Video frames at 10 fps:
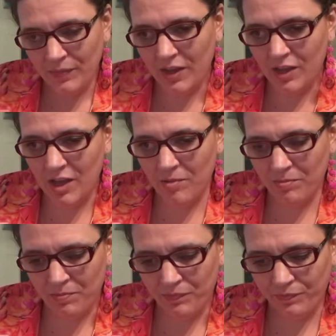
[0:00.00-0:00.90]

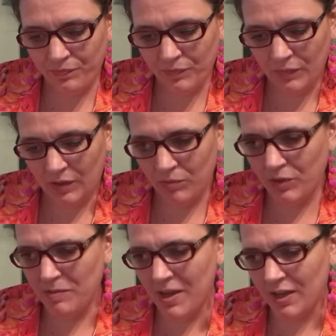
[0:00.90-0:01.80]

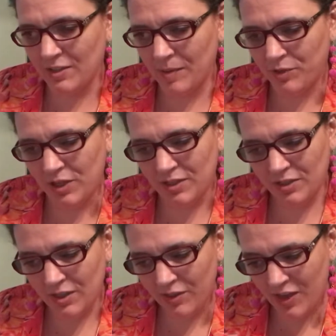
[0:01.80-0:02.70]
When to make exceptions
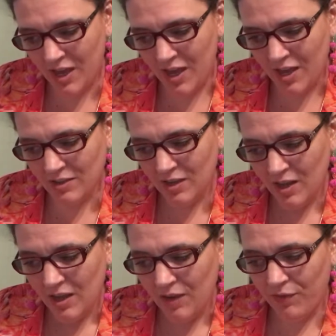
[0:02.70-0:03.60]
to things.
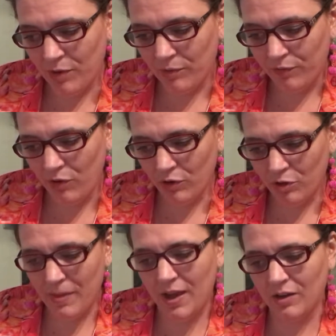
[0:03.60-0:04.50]
If there were fewer
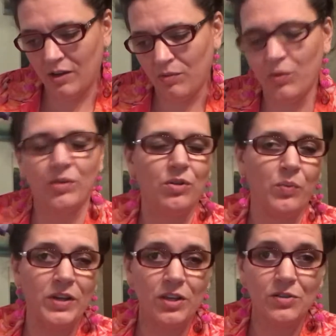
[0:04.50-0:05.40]
grammarians,
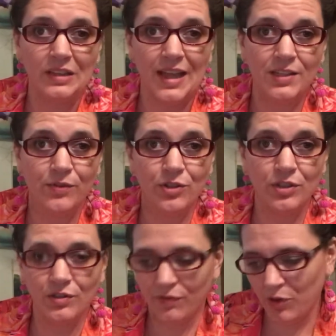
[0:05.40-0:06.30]
when to use less
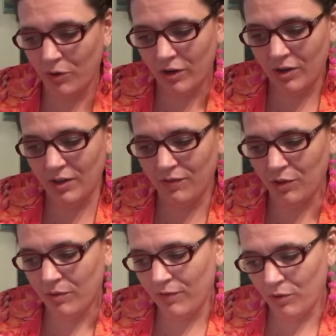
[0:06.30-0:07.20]
versus fewer. If
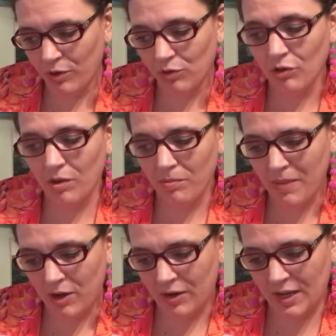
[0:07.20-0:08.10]
there were fewer
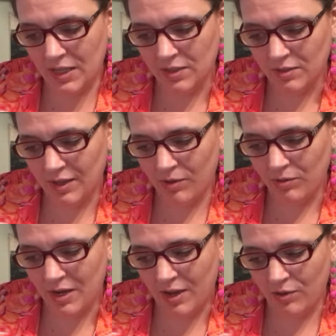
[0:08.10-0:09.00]
grammarians, count
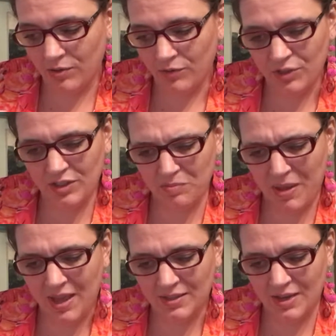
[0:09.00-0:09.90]
nouns versus
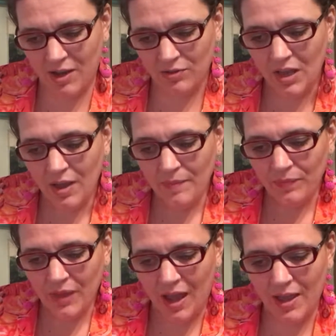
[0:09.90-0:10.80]
mass nouns.
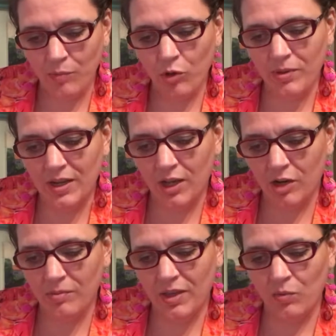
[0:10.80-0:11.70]
I am woman, hear
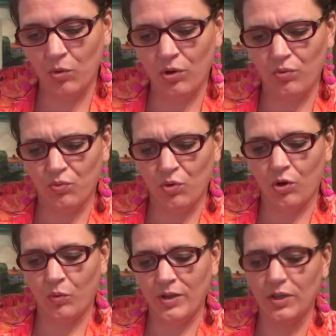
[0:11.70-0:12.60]
me
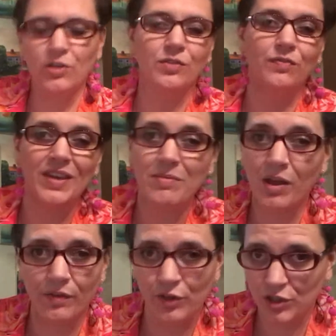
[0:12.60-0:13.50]
roar. When to use
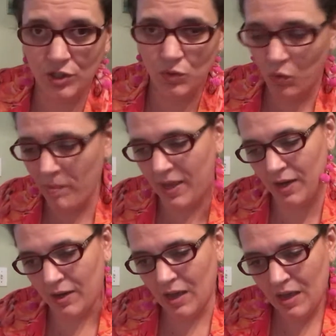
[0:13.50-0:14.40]
female versus
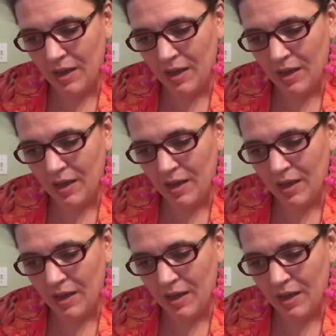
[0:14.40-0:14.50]
woman.